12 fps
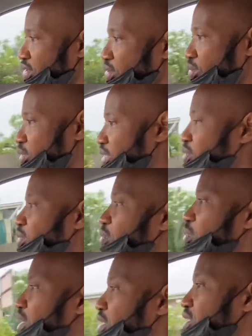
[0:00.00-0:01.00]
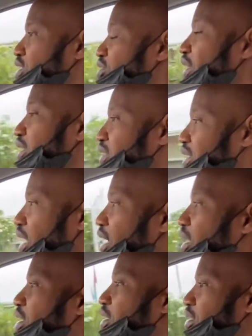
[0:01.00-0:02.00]
which would be strengths
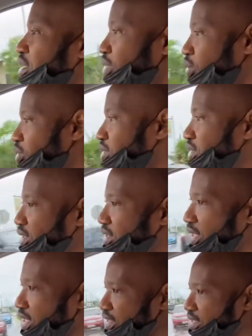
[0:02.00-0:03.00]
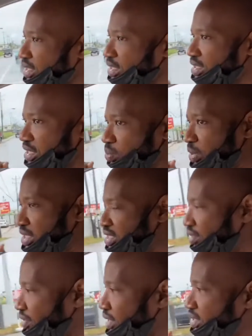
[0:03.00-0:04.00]
are those things
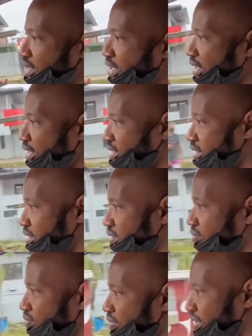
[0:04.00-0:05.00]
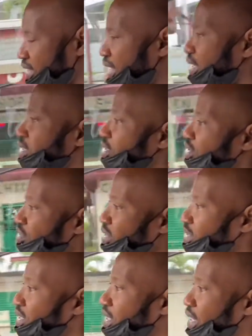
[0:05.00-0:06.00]
specific to us that
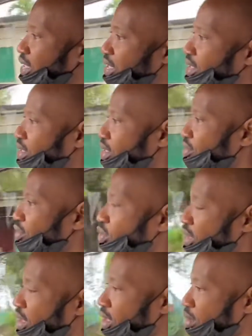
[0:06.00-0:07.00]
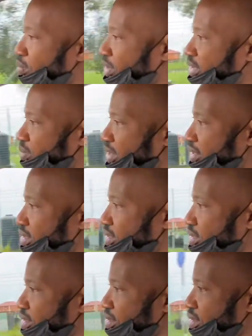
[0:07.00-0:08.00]
increase the likelihood of goal accomplishment.
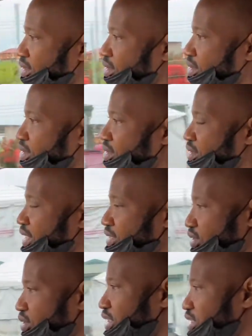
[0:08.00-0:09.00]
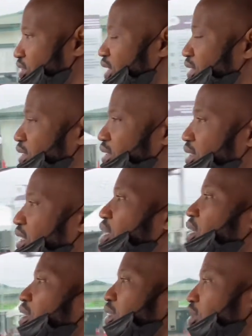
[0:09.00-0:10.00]
That's our strengths.
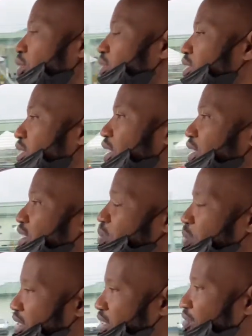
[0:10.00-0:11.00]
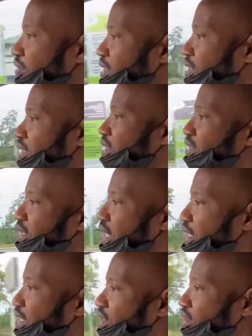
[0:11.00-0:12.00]
Those things specific to us
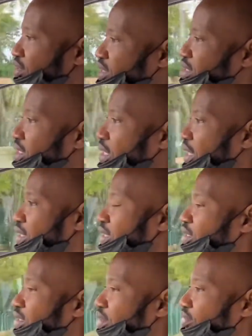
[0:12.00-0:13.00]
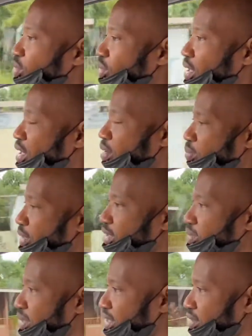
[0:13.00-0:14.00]
that increase the likelihood of goal
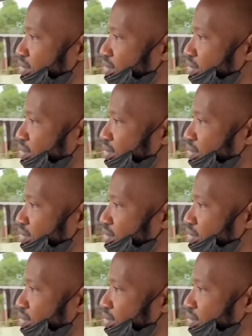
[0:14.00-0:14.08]
accomplishment.